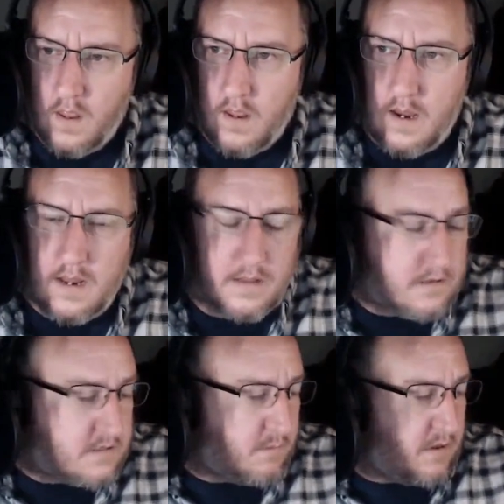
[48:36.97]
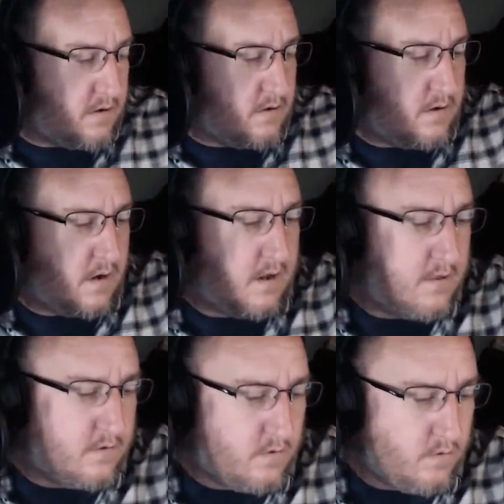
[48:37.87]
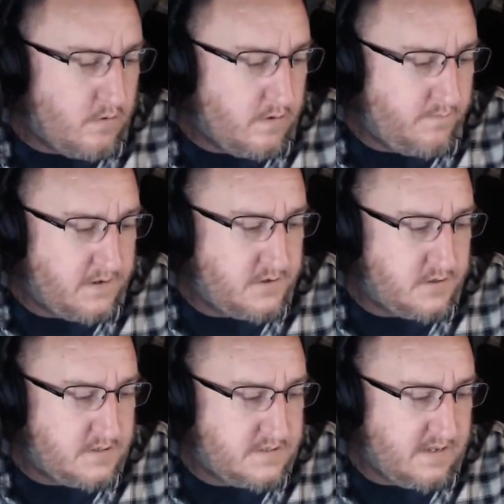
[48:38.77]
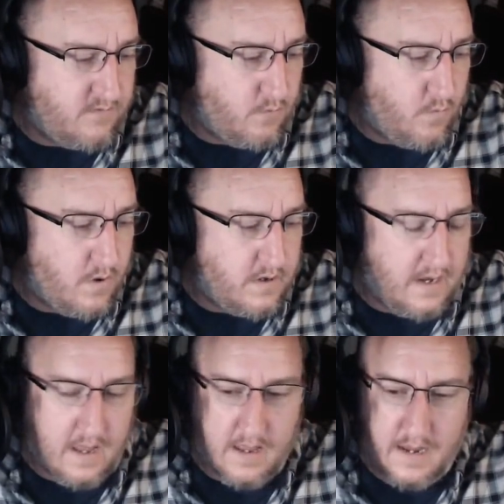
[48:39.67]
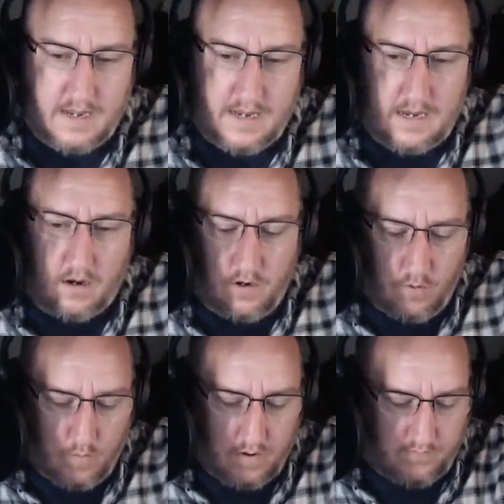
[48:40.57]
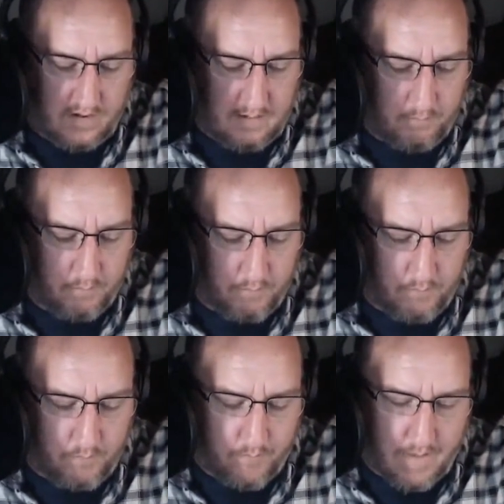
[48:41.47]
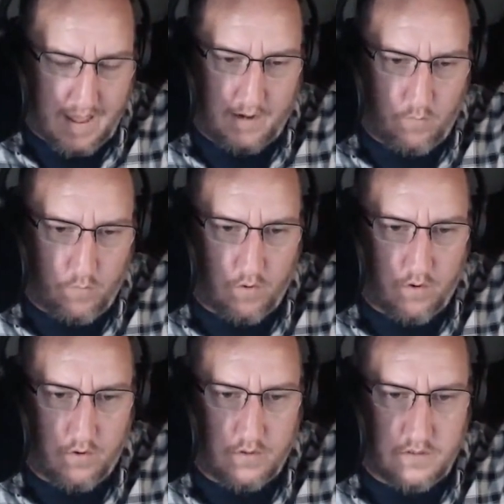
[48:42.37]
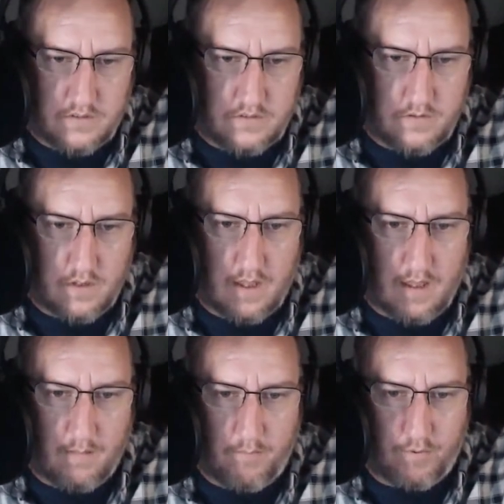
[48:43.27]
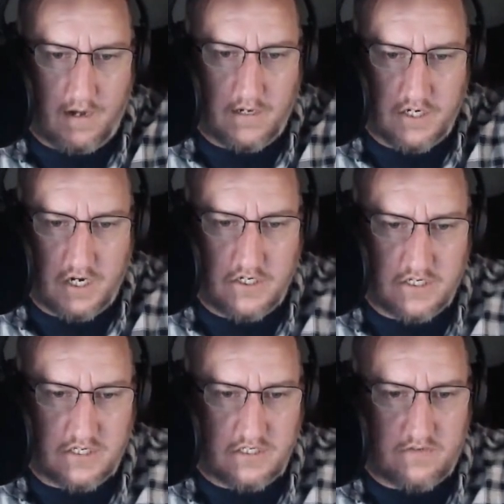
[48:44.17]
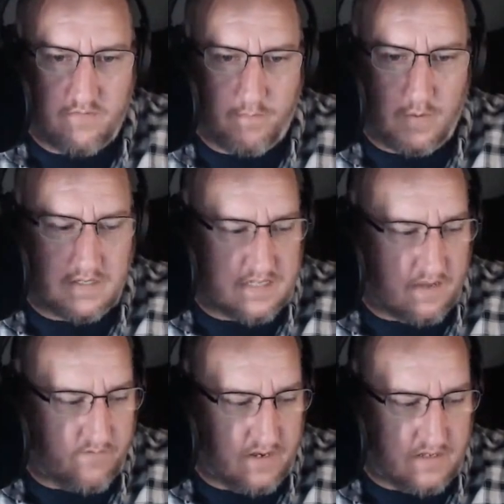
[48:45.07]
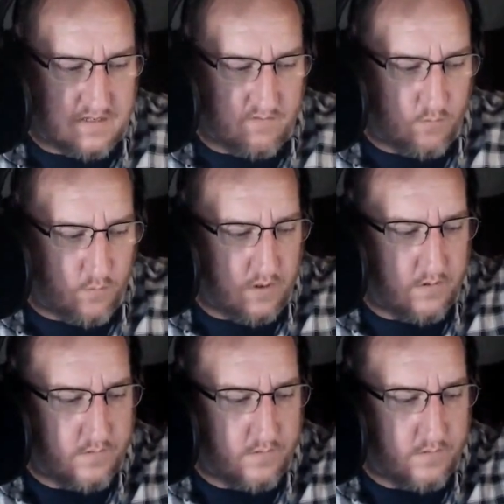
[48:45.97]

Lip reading: Yeah, there's some other cool little features in 7.1. Any are you aware of any backwards break changes between 7 and 7.1?